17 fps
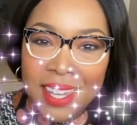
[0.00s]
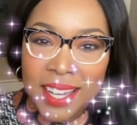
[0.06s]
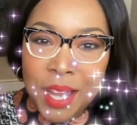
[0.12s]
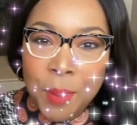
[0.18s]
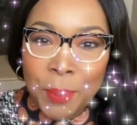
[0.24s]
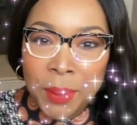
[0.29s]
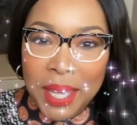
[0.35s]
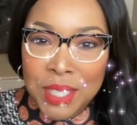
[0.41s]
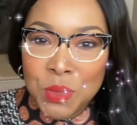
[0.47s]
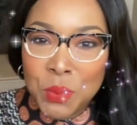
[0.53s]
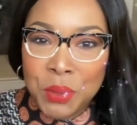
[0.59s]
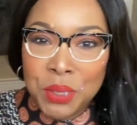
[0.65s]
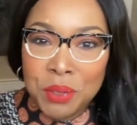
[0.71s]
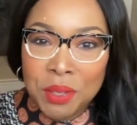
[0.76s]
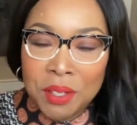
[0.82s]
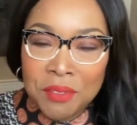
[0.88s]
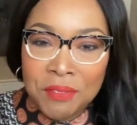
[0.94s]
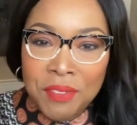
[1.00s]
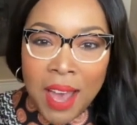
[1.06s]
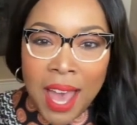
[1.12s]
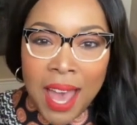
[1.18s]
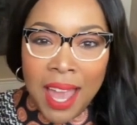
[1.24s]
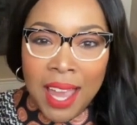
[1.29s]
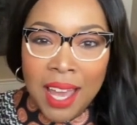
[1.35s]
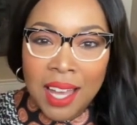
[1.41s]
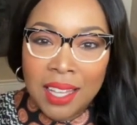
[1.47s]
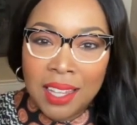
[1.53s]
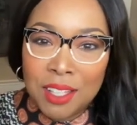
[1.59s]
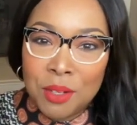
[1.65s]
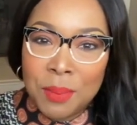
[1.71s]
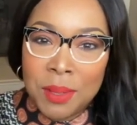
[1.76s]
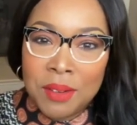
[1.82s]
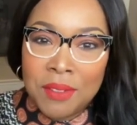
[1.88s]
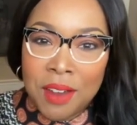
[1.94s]
a place where you can find a little
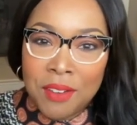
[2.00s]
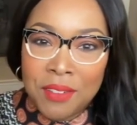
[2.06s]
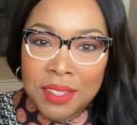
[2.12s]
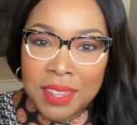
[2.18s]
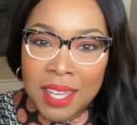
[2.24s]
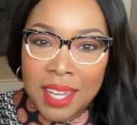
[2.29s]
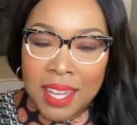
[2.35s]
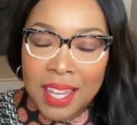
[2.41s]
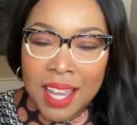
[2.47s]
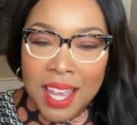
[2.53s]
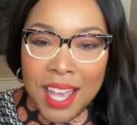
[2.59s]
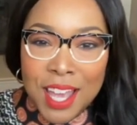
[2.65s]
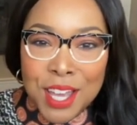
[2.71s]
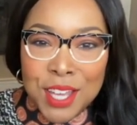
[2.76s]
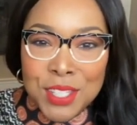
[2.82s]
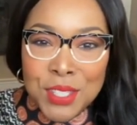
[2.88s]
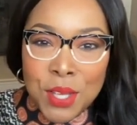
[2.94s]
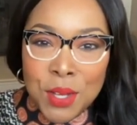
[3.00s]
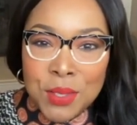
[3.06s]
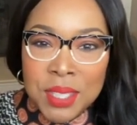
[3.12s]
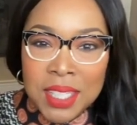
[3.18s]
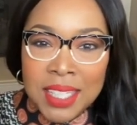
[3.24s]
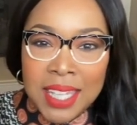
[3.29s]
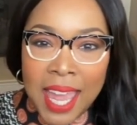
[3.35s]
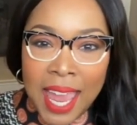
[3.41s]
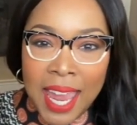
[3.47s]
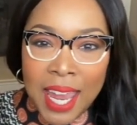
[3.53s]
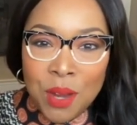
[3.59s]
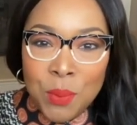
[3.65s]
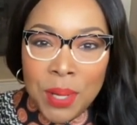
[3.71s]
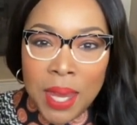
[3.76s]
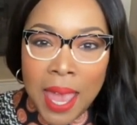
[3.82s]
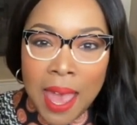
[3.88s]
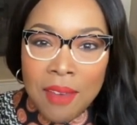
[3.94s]
bit of everything. So today
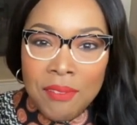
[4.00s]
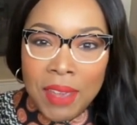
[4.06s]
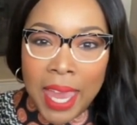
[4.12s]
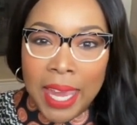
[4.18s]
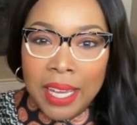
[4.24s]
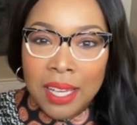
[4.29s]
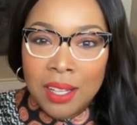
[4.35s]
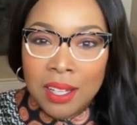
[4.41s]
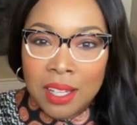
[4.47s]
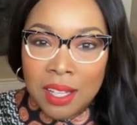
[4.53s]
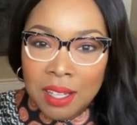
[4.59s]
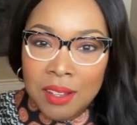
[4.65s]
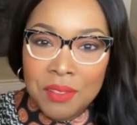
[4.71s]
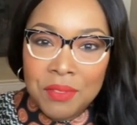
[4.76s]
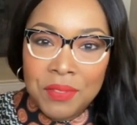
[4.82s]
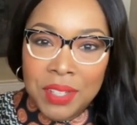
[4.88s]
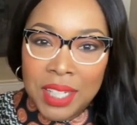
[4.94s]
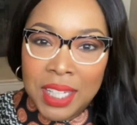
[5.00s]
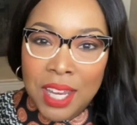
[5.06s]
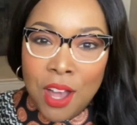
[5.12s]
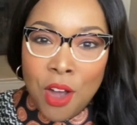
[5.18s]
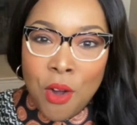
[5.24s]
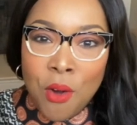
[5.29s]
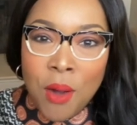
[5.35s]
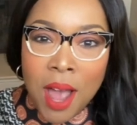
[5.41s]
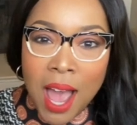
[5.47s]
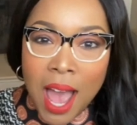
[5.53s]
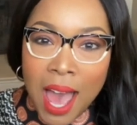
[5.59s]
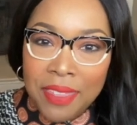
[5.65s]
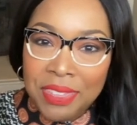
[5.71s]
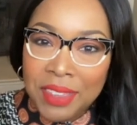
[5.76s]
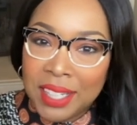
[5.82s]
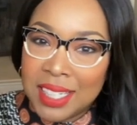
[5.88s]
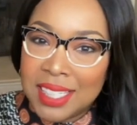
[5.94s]
we have a good video. I
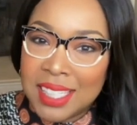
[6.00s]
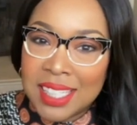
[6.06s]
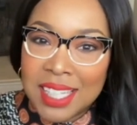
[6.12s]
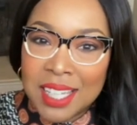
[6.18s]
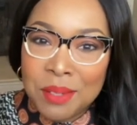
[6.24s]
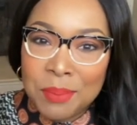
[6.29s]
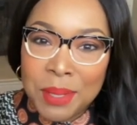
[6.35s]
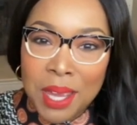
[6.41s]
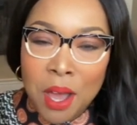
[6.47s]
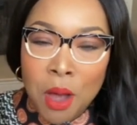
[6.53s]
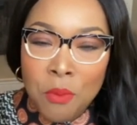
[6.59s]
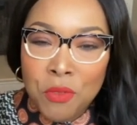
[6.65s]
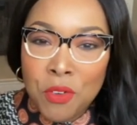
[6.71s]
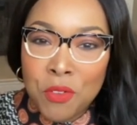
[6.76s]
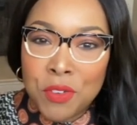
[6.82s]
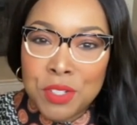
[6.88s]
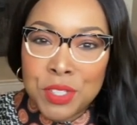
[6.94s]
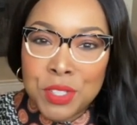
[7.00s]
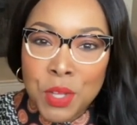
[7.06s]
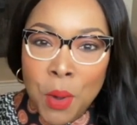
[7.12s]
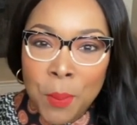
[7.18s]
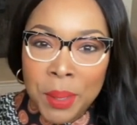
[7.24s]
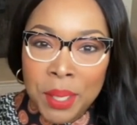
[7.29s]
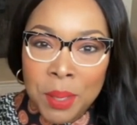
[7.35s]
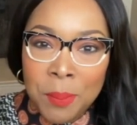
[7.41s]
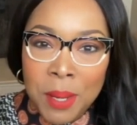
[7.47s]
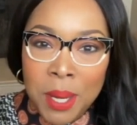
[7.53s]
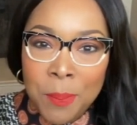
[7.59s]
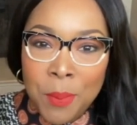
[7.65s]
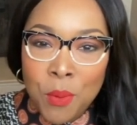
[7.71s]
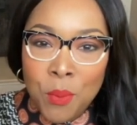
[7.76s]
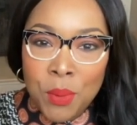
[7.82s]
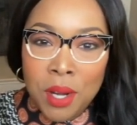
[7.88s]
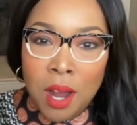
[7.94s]
think this is going to be helpful for so many
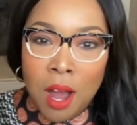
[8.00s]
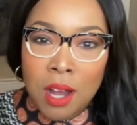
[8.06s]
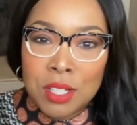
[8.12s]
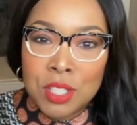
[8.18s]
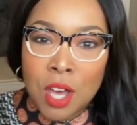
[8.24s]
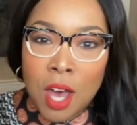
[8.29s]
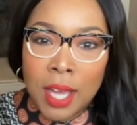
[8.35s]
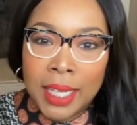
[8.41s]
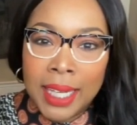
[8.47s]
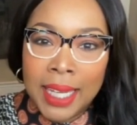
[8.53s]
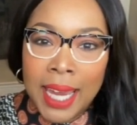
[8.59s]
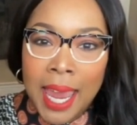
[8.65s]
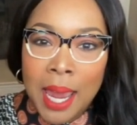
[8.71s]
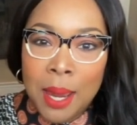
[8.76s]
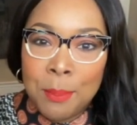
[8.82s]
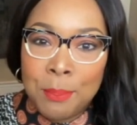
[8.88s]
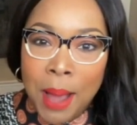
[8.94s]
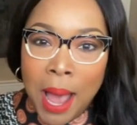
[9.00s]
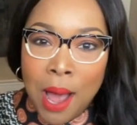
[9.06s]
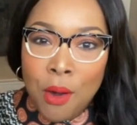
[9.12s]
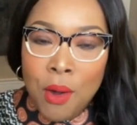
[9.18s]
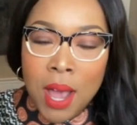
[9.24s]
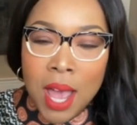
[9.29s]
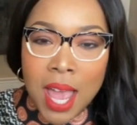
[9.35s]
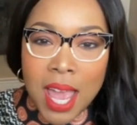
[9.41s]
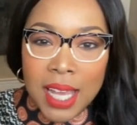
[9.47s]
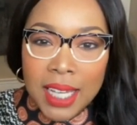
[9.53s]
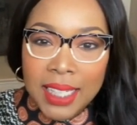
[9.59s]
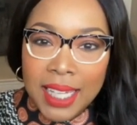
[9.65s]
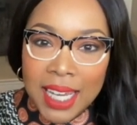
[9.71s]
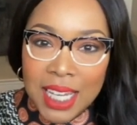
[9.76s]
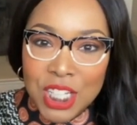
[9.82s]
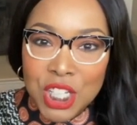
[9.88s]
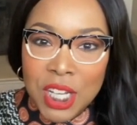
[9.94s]
people. We are talking about
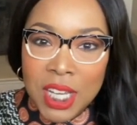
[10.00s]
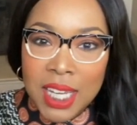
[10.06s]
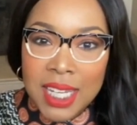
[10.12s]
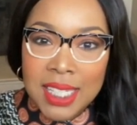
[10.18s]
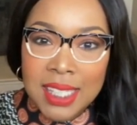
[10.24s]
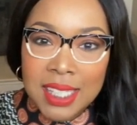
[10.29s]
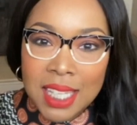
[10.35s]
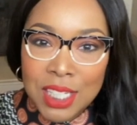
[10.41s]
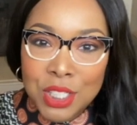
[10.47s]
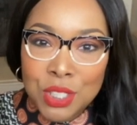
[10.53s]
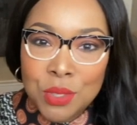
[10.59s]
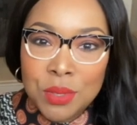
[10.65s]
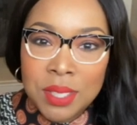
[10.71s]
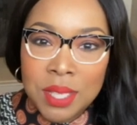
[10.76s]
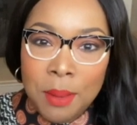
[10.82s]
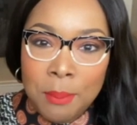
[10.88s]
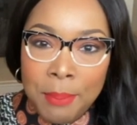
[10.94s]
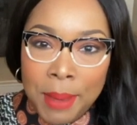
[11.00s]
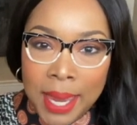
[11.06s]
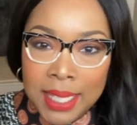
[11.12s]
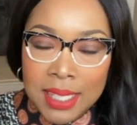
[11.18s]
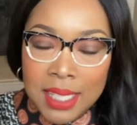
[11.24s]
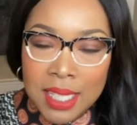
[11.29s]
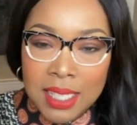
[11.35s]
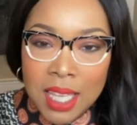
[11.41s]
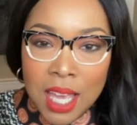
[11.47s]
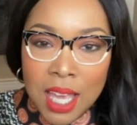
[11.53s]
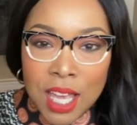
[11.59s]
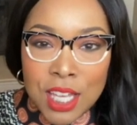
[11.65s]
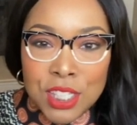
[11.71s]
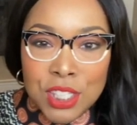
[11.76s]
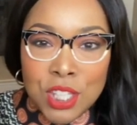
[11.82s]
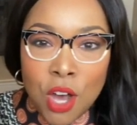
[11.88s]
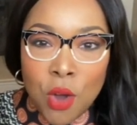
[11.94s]
kitchen essentials and basics.
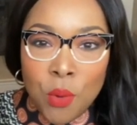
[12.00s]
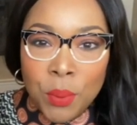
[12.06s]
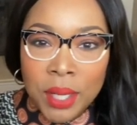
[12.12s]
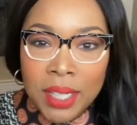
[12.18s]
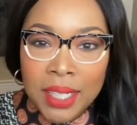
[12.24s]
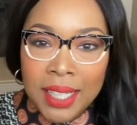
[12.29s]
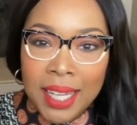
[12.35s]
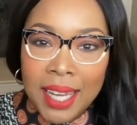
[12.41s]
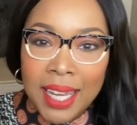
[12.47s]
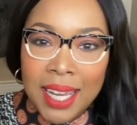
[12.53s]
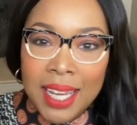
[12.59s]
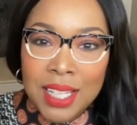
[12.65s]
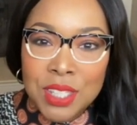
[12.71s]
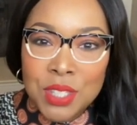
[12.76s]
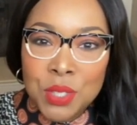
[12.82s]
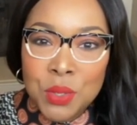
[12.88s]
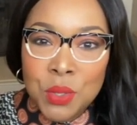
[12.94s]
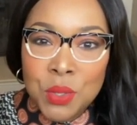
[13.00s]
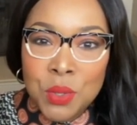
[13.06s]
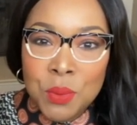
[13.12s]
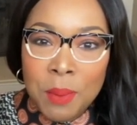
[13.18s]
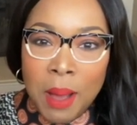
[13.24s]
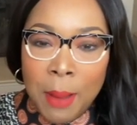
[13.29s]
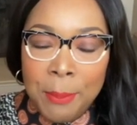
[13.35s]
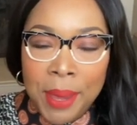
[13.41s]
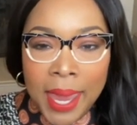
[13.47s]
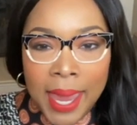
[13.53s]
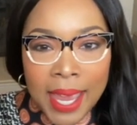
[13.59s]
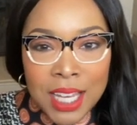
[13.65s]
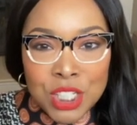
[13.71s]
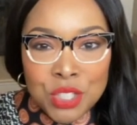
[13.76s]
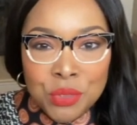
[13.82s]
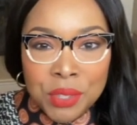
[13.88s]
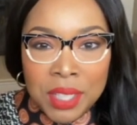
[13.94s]
So we're going to get into my
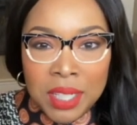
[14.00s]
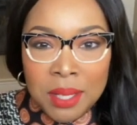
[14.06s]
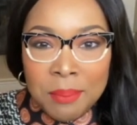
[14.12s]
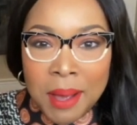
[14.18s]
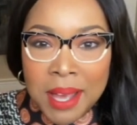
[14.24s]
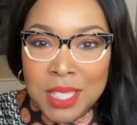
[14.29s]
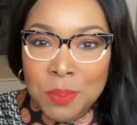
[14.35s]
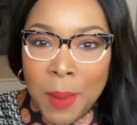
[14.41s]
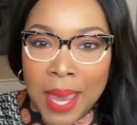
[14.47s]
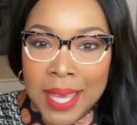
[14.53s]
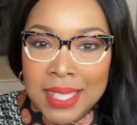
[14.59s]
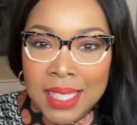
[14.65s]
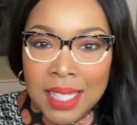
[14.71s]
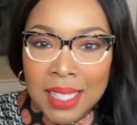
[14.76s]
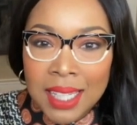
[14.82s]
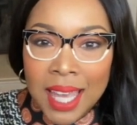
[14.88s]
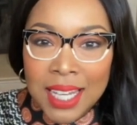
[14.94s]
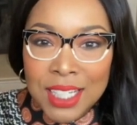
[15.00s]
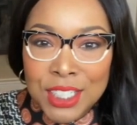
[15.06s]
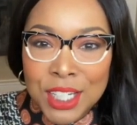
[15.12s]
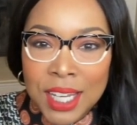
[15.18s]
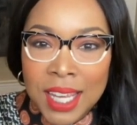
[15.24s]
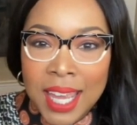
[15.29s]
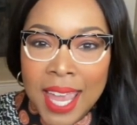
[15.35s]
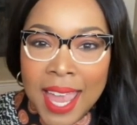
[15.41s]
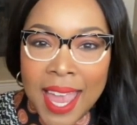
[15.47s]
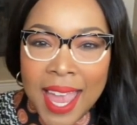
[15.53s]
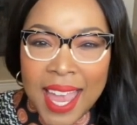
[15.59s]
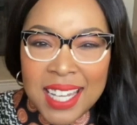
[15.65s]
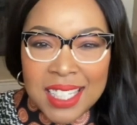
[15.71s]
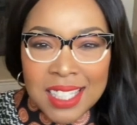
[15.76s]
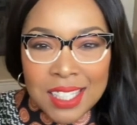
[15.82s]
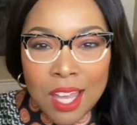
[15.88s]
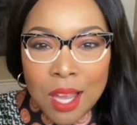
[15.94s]
pantry, my spice collection, and
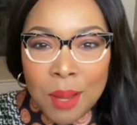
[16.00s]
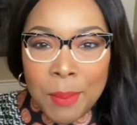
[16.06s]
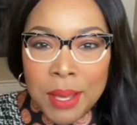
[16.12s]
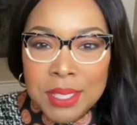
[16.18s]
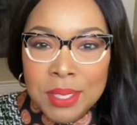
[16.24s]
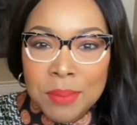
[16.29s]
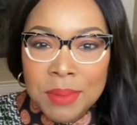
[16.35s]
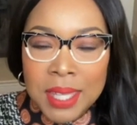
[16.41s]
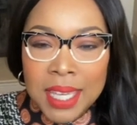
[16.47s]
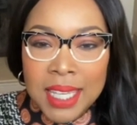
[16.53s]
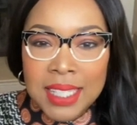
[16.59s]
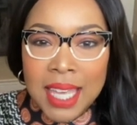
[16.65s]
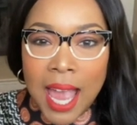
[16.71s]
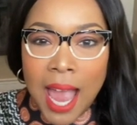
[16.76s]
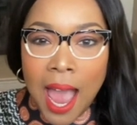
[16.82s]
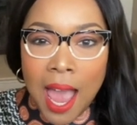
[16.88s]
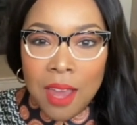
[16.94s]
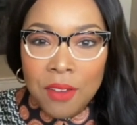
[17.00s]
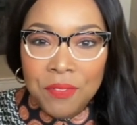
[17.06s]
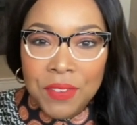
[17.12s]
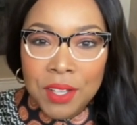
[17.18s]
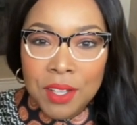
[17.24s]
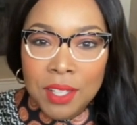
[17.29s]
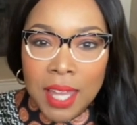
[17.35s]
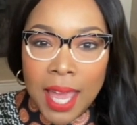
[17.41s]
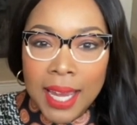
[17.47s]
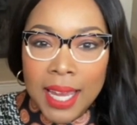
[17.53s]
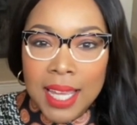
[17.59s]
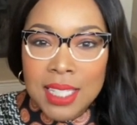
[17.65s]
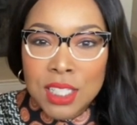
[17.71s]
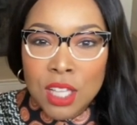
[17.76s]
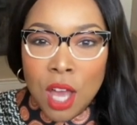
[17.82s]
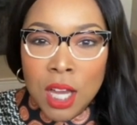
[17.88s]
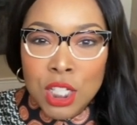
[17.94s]
just talk about some things that I feel like as
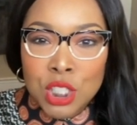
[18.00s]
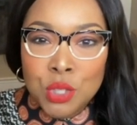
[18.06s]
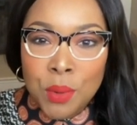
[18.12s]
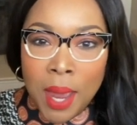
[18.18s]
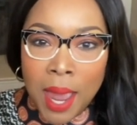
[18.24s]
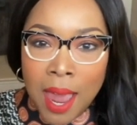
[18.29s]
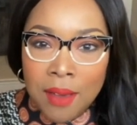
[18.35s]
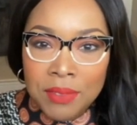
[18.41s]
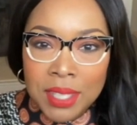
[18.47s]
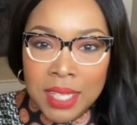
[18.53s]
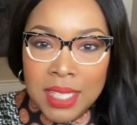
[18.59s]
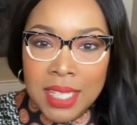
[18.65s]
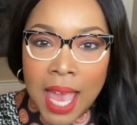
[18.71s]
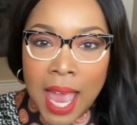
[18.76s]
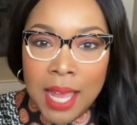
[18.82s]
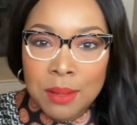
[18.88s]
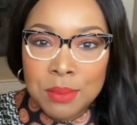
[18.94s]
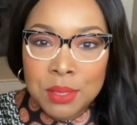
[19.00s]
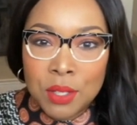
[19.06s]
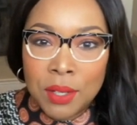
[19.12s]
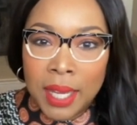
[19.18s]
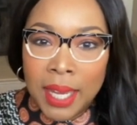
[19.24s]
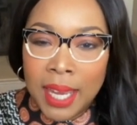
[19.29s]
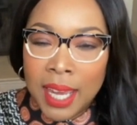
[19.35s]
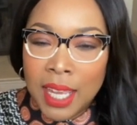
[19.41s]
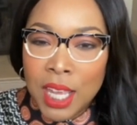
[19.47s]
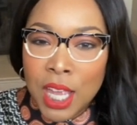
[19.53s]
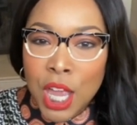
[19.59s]
long as you have these items on hand,